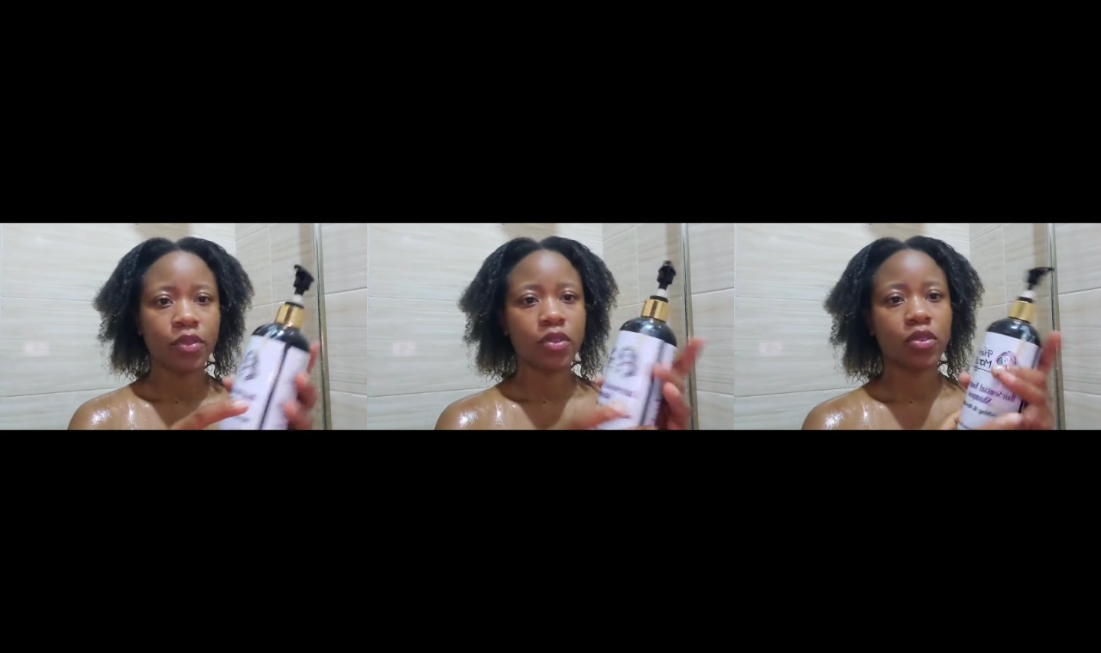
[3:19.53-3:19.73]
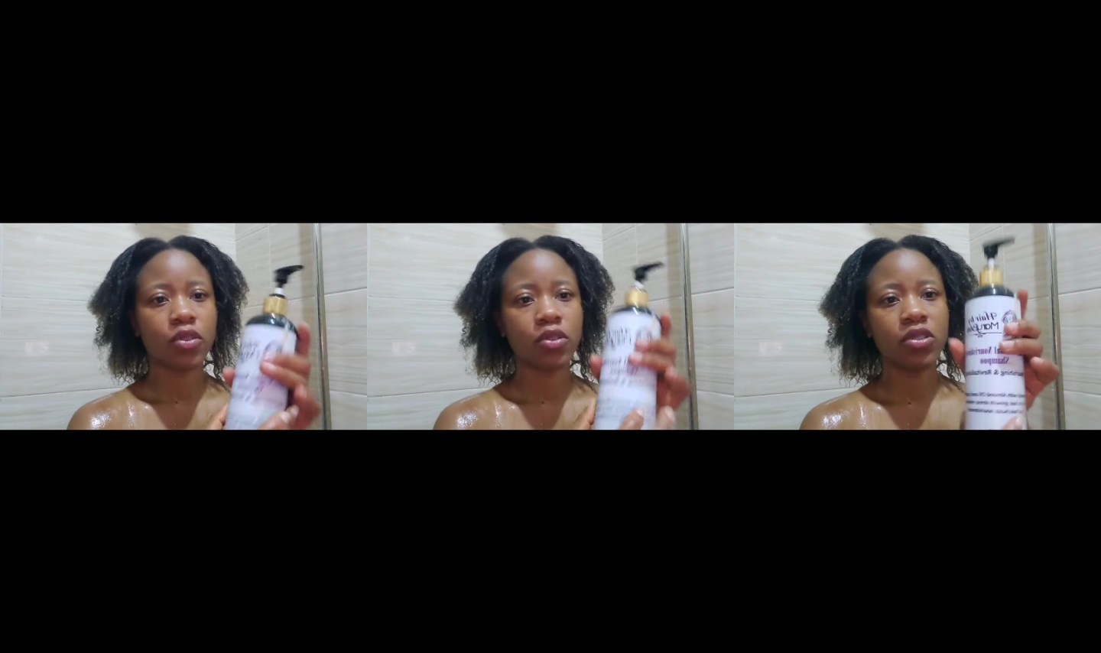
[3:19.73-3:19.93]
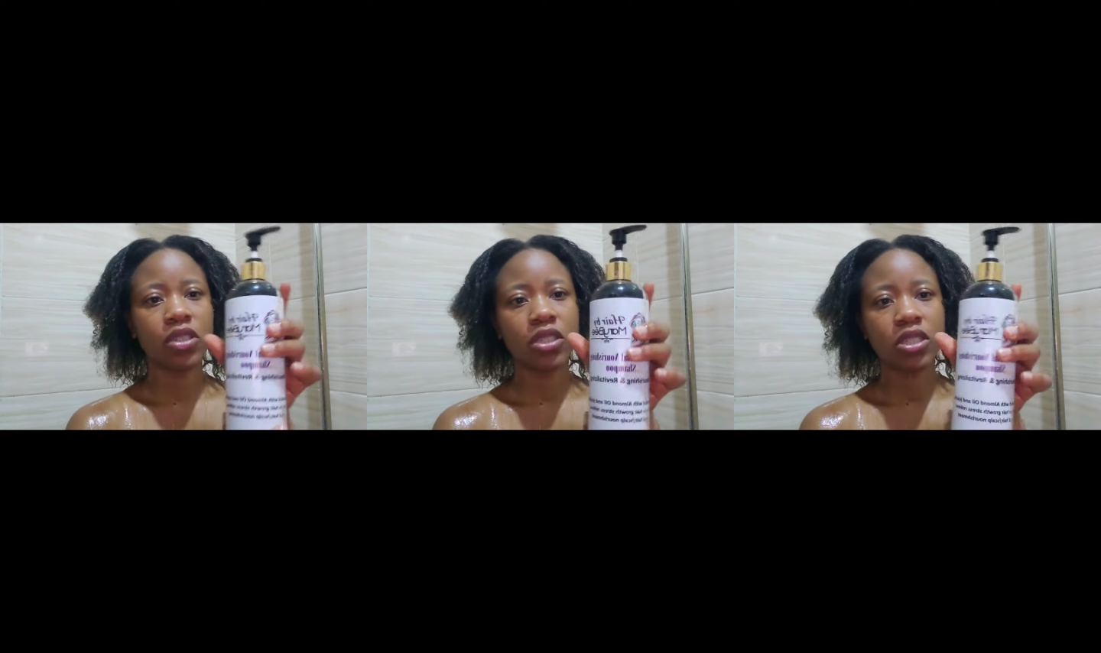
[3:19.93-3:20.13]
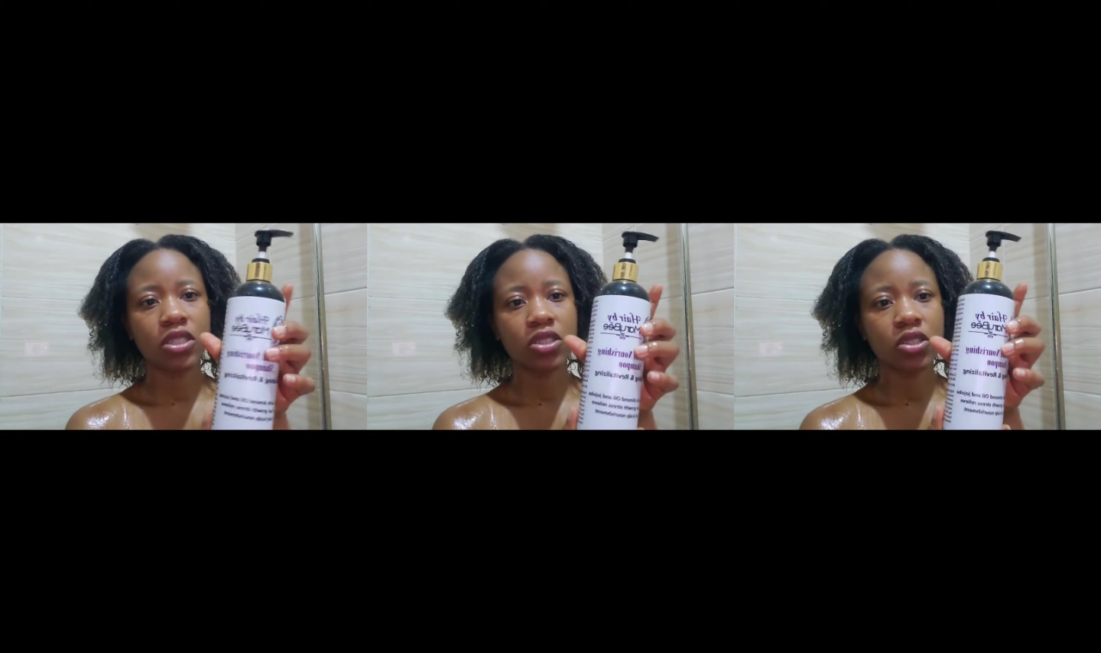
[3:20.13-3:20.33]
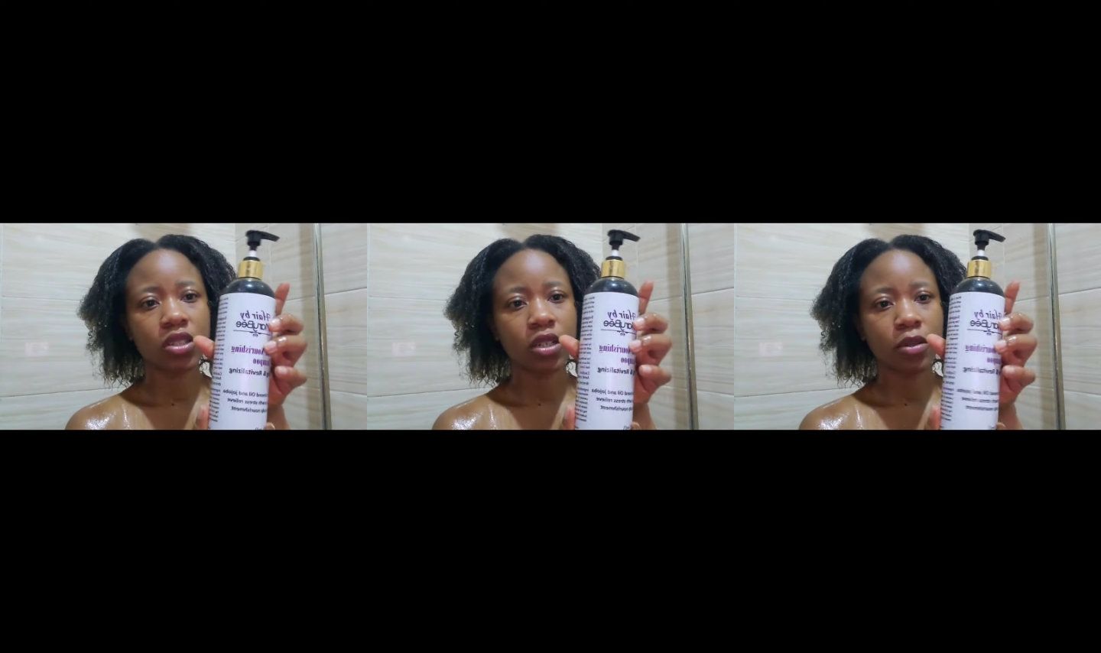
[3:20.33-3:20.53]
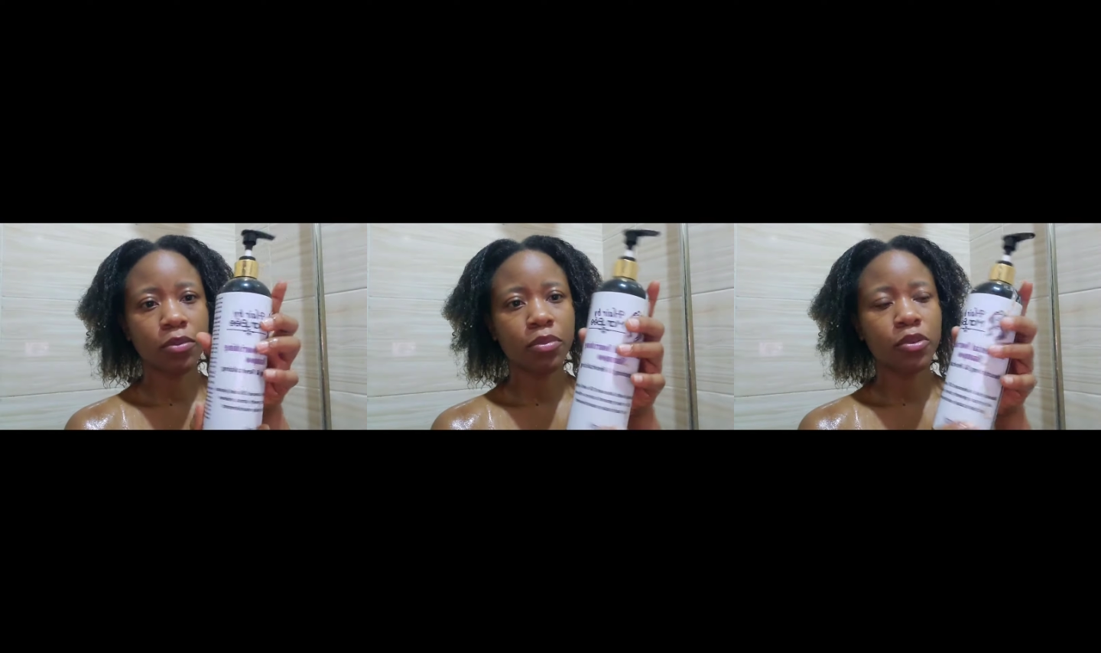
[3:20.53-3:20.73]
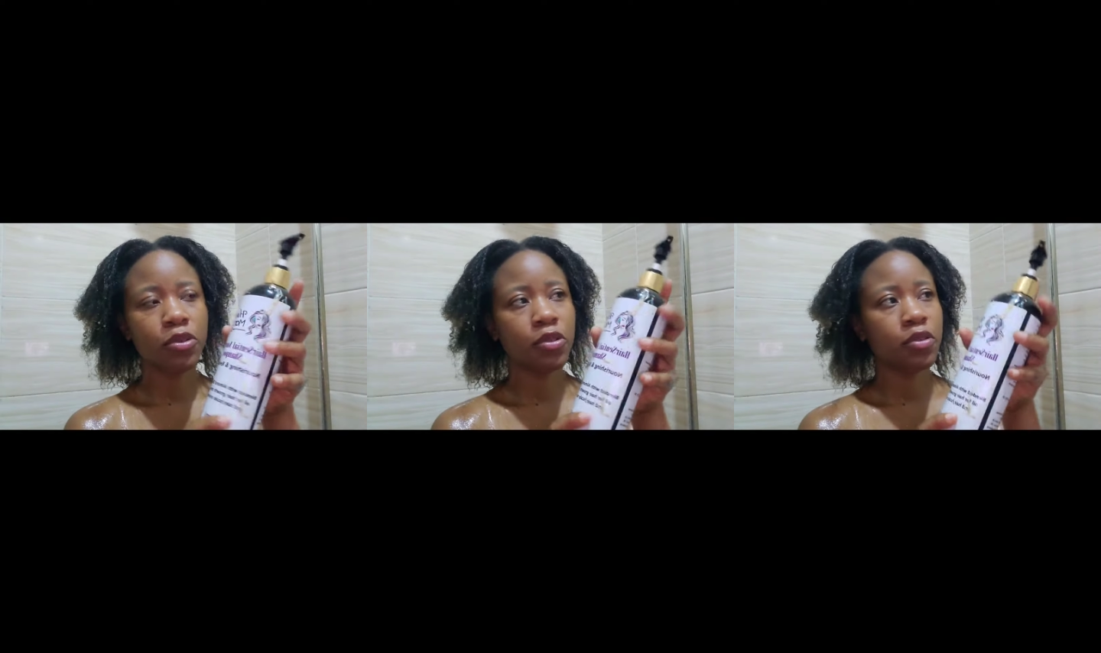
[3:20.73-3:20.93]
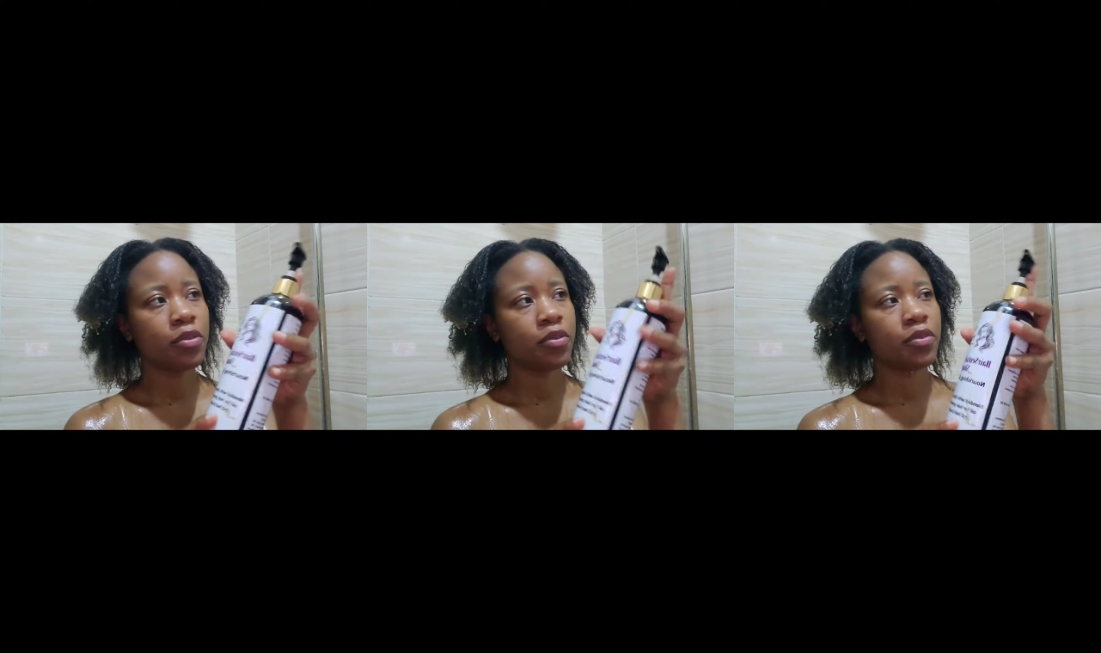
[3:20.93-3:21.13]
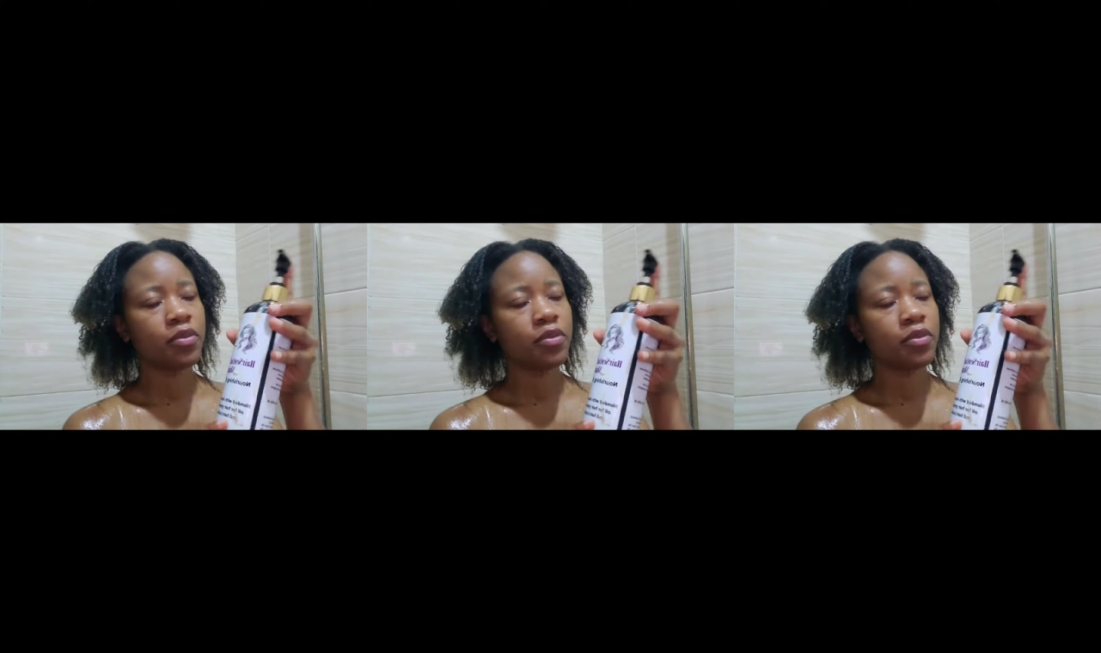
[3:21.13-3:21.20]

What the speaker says: Nourishing shampoo.